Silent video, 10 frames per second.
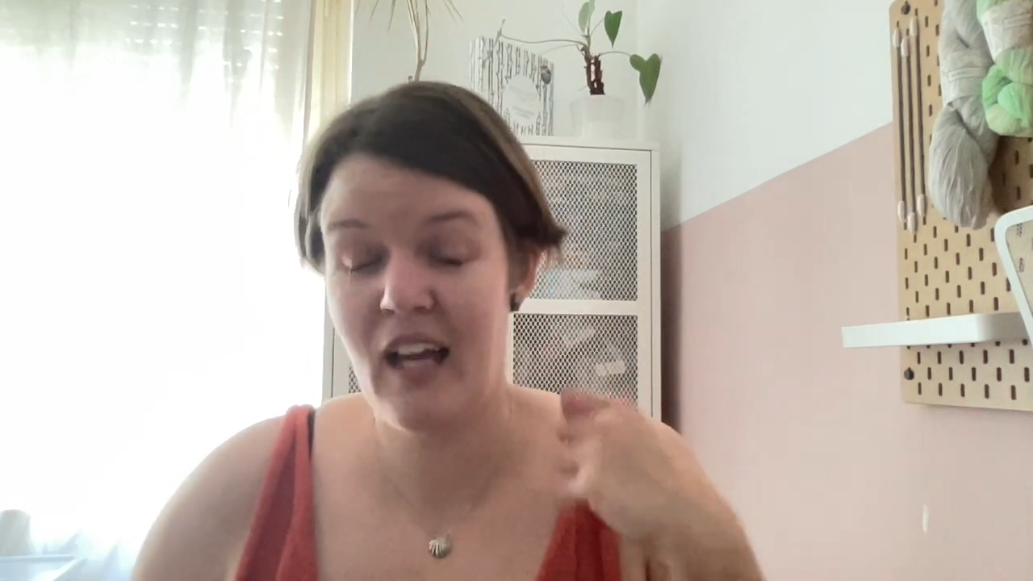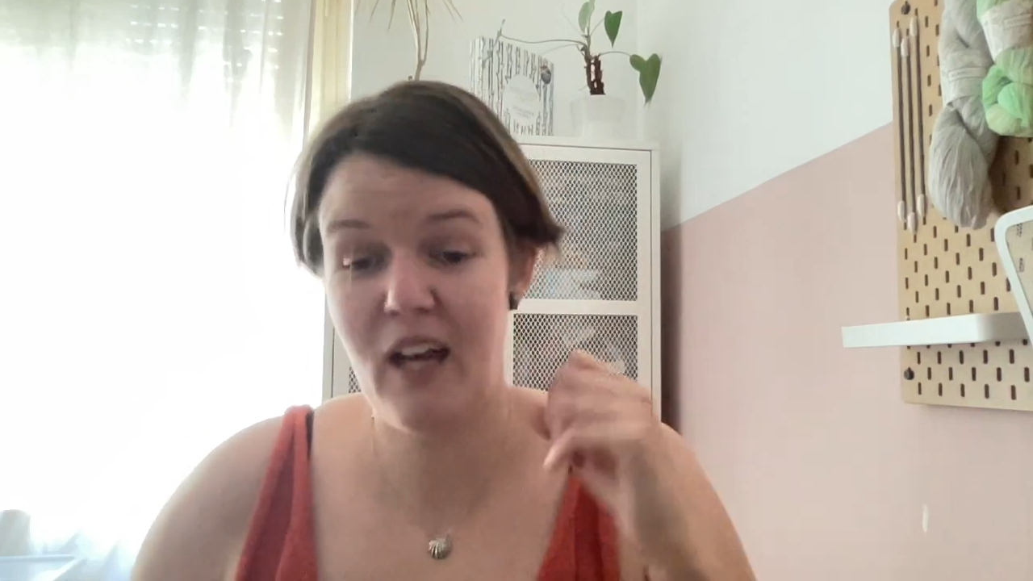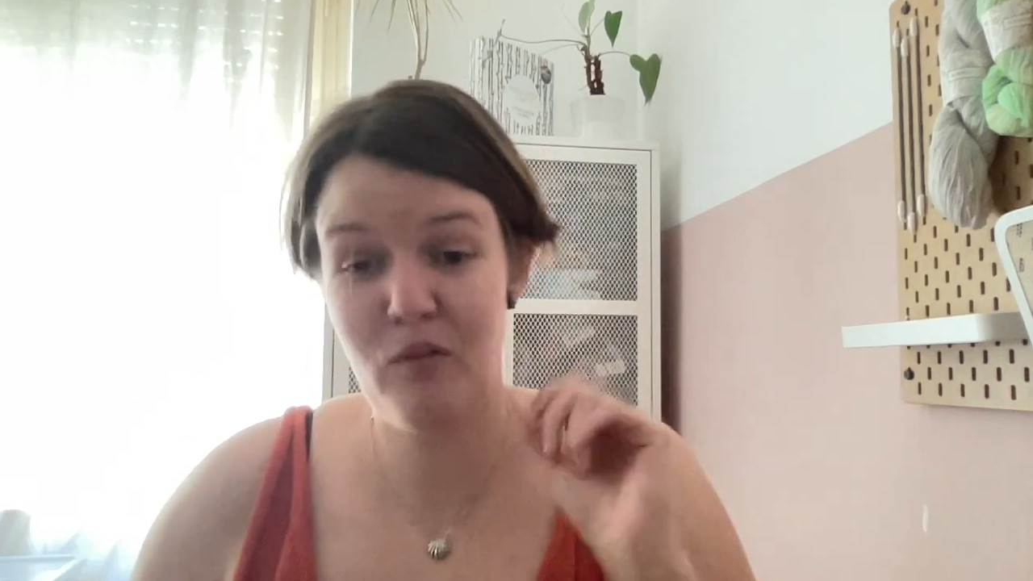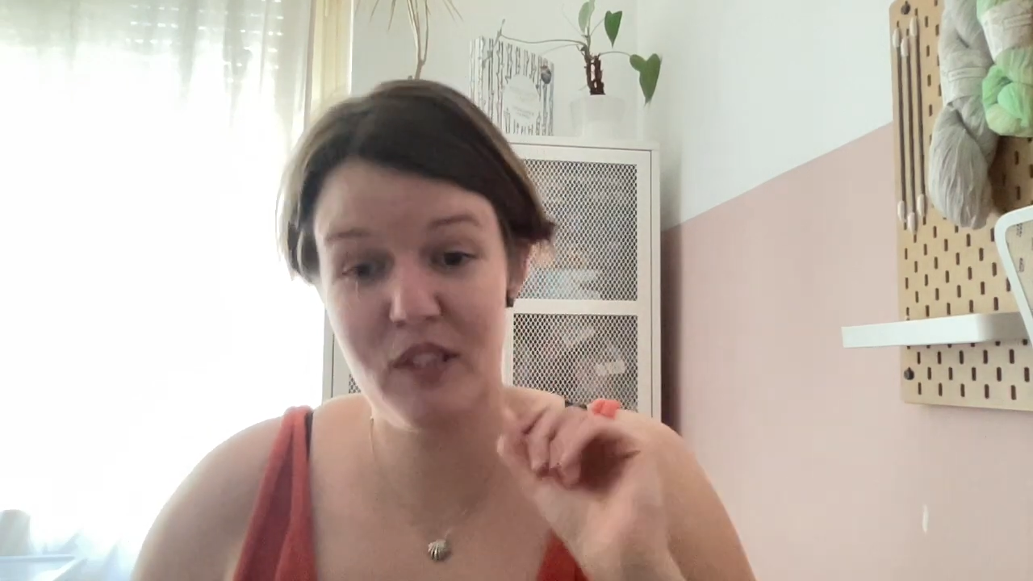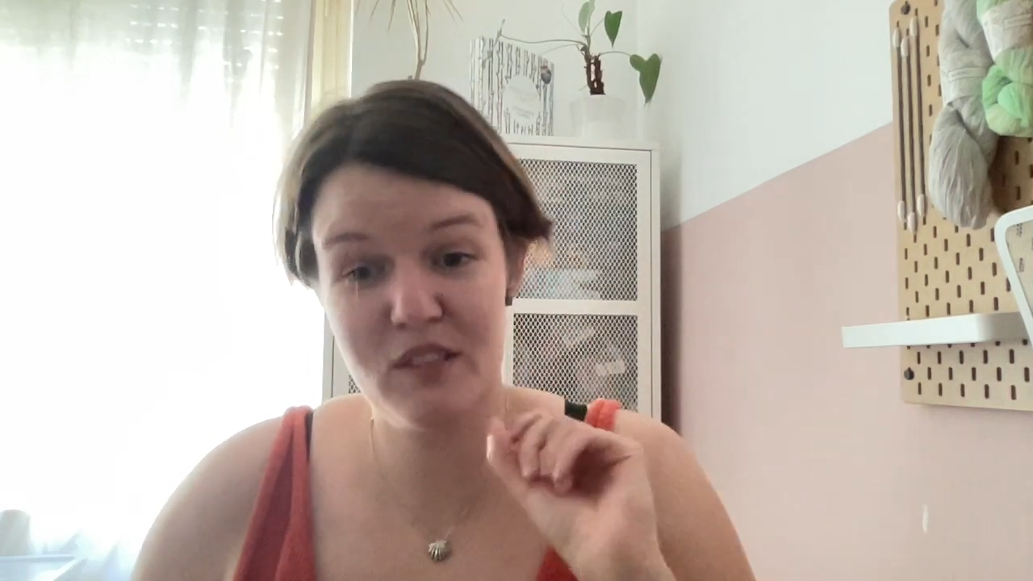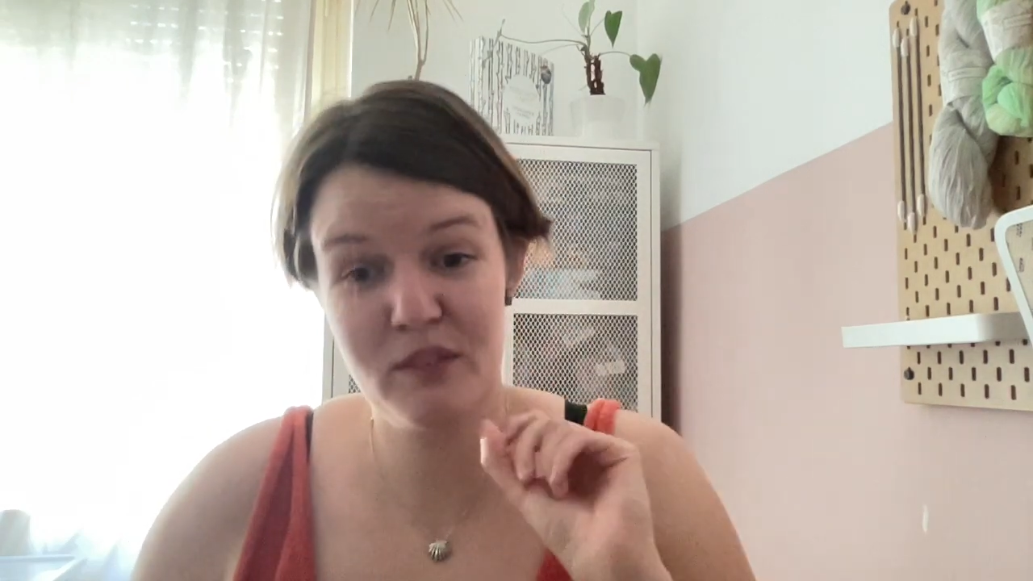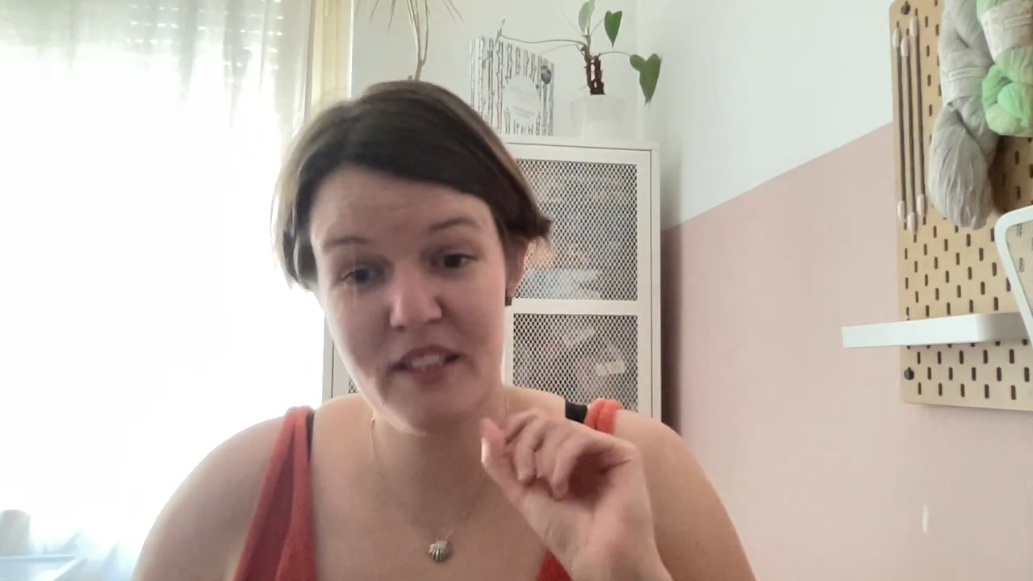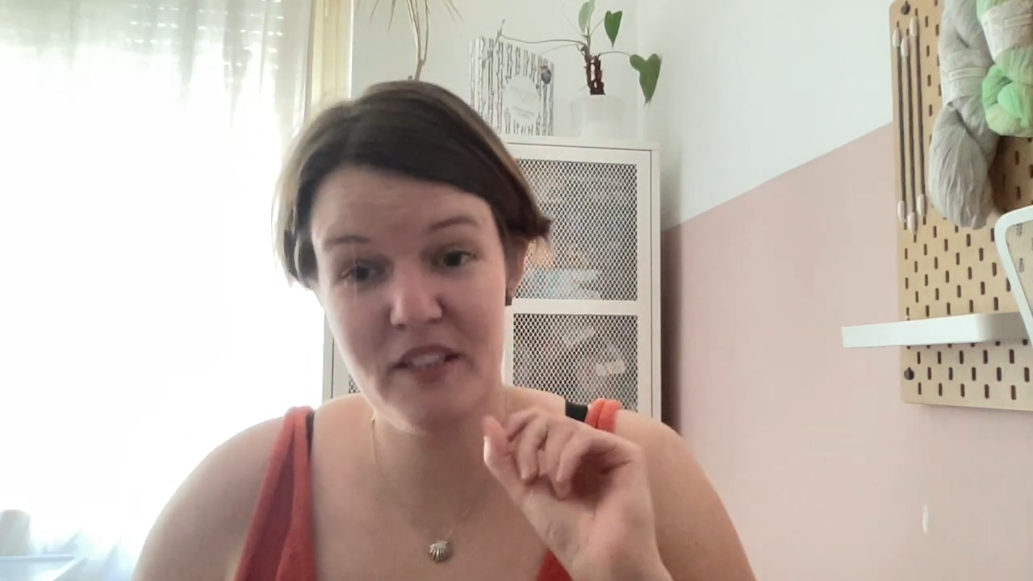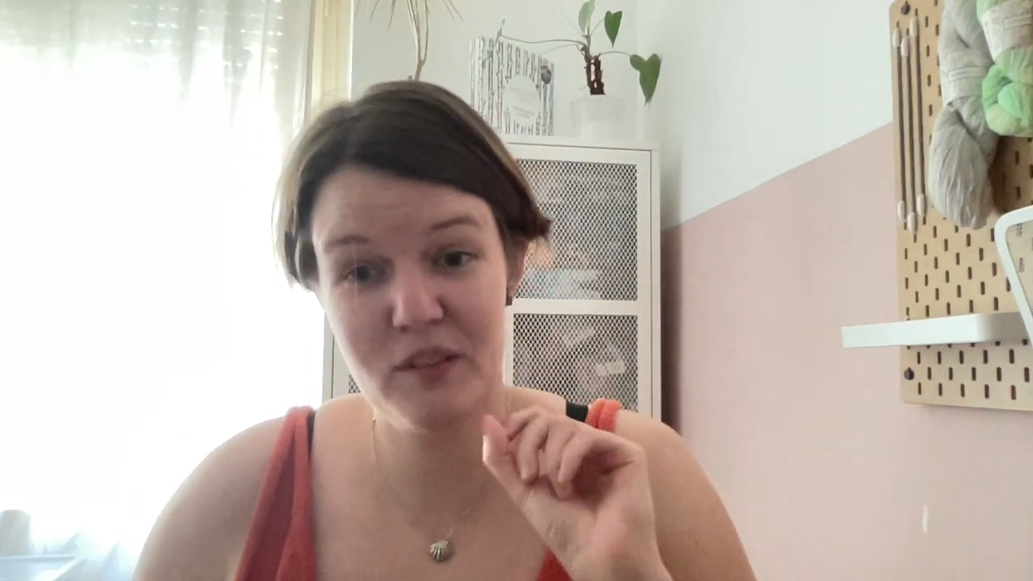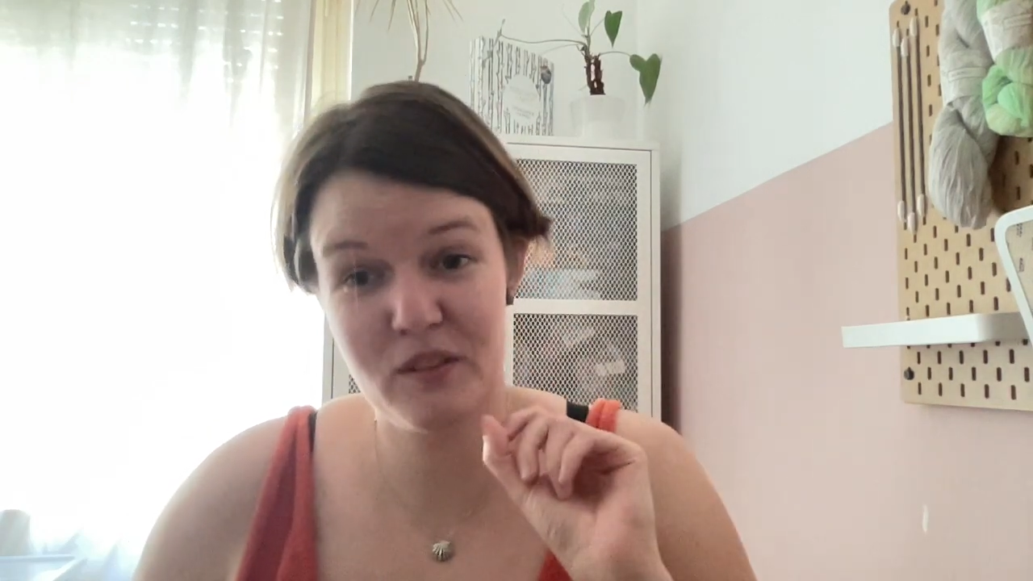I was
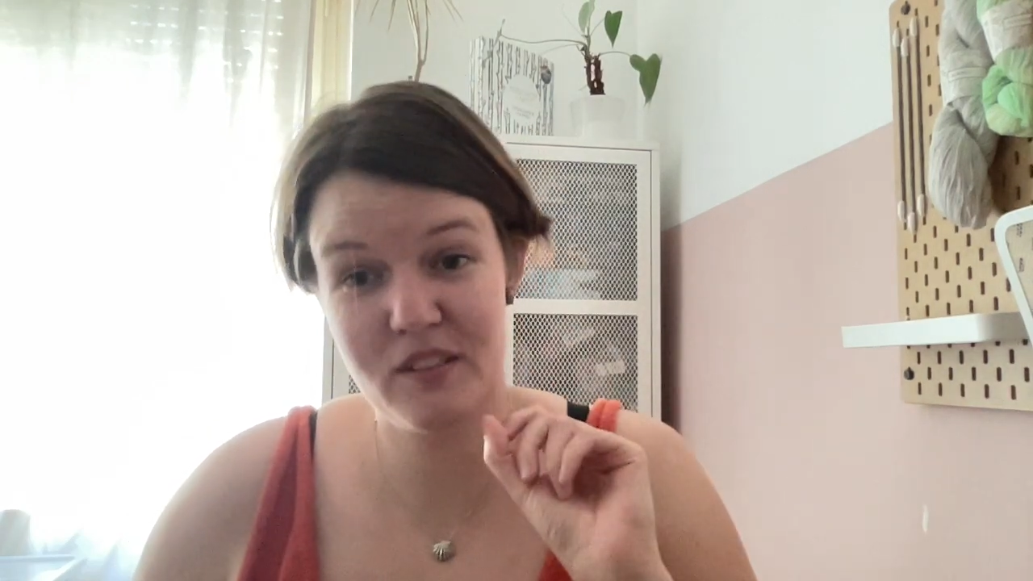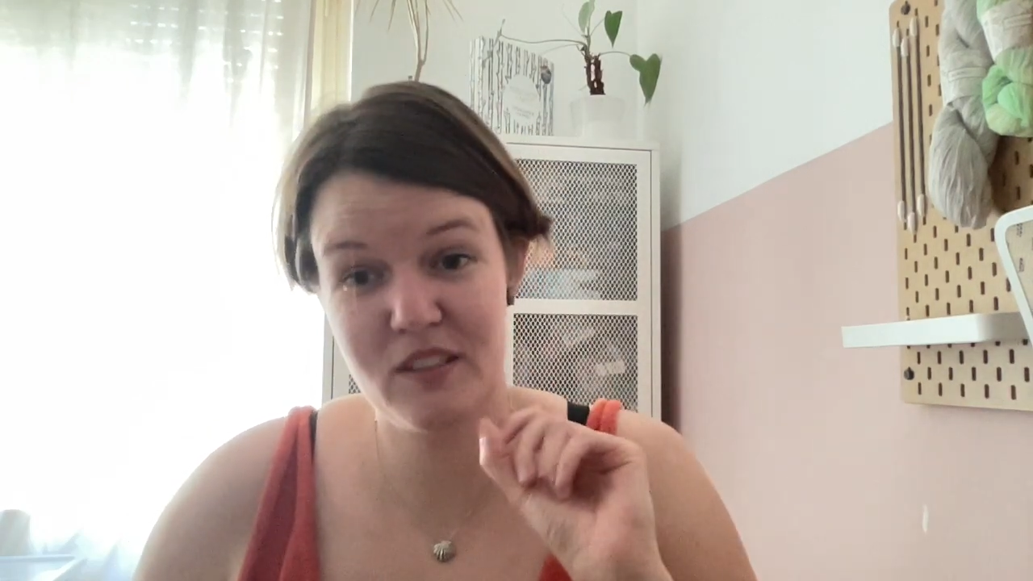really torn